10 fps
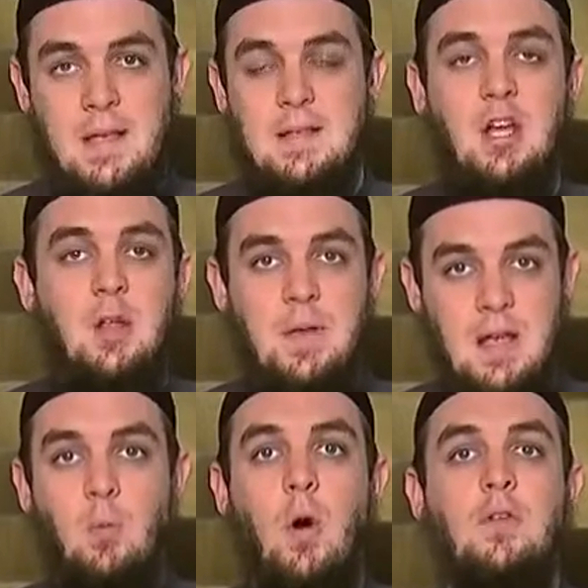is going to be
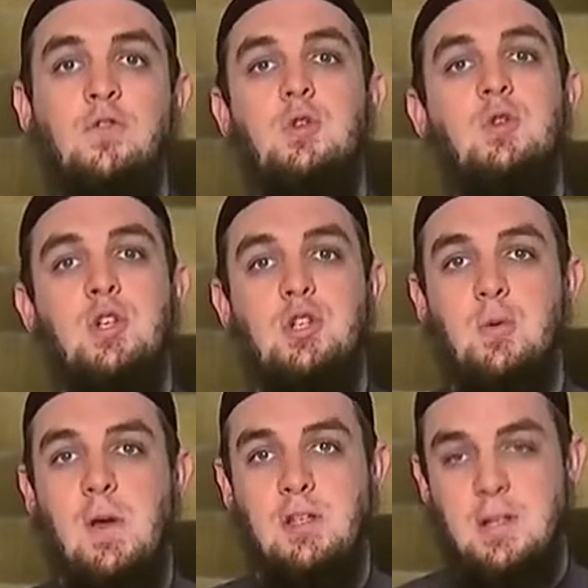in one of two
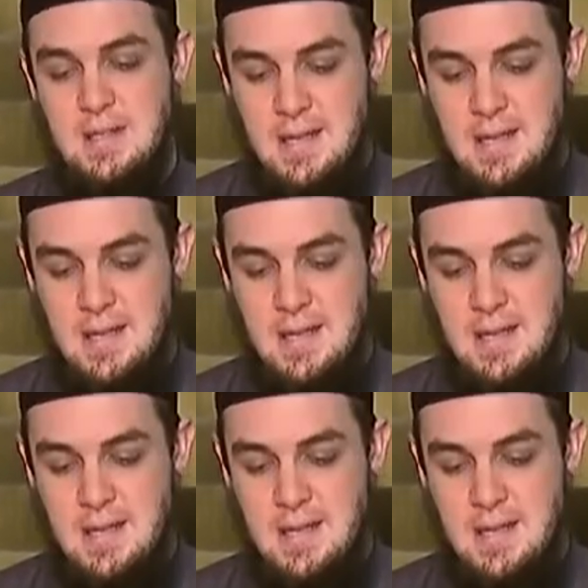situations.